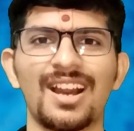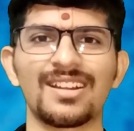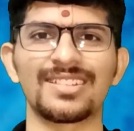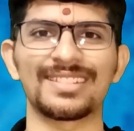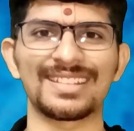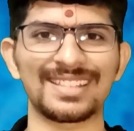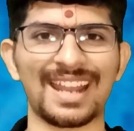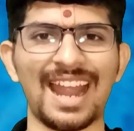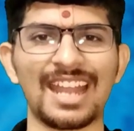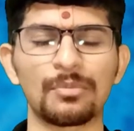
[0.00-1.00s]
uh, in Ace
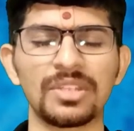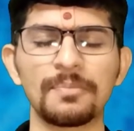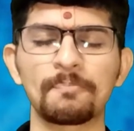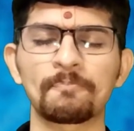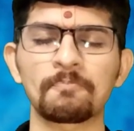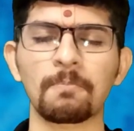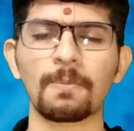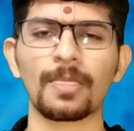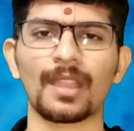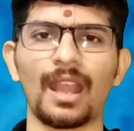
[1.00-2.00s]
Academy,
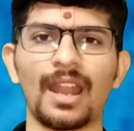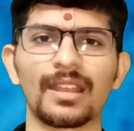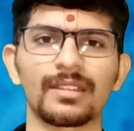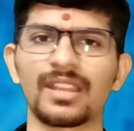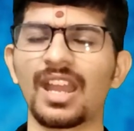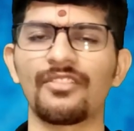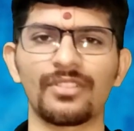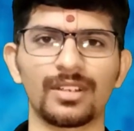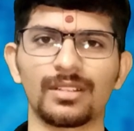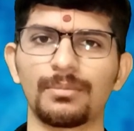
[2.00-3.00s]
and they
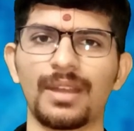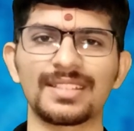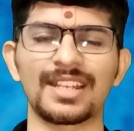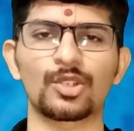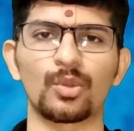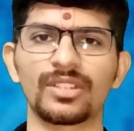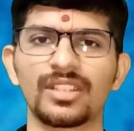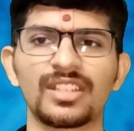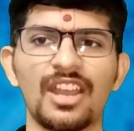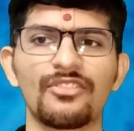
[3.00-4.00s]
have, um, as I told,
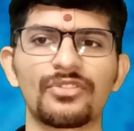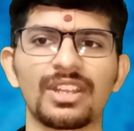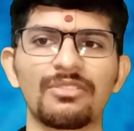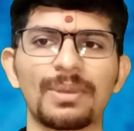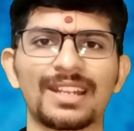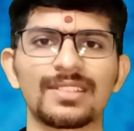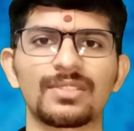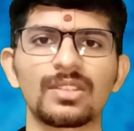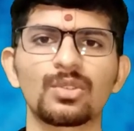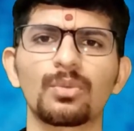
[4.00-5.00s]
they have free
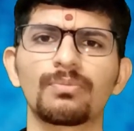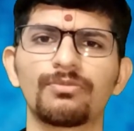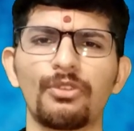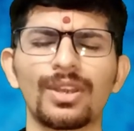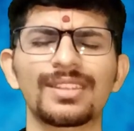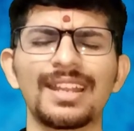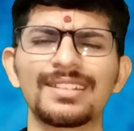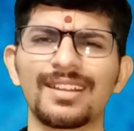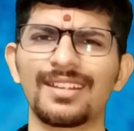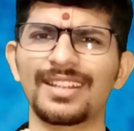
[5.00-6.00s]
practice test. So, for
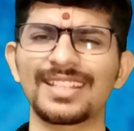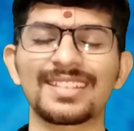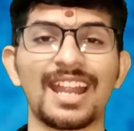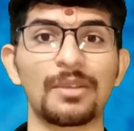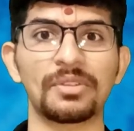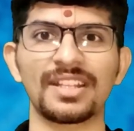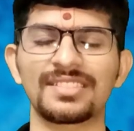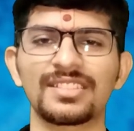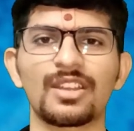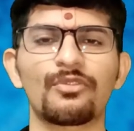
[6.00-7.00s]
that, Ace Academy
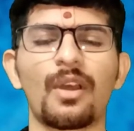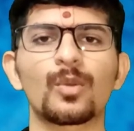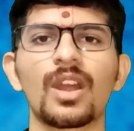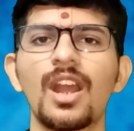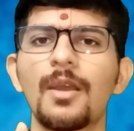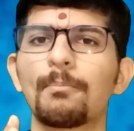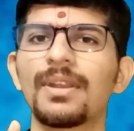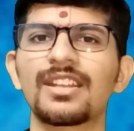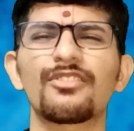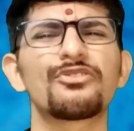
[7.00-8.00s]
test series I found,
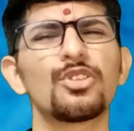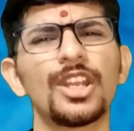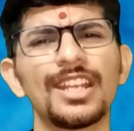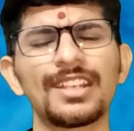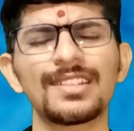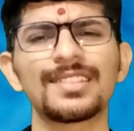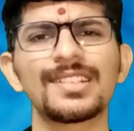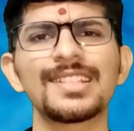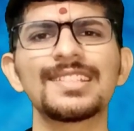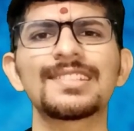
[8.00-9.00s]
but full length test
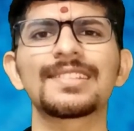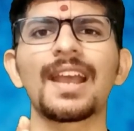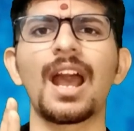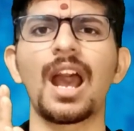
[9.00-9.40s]
series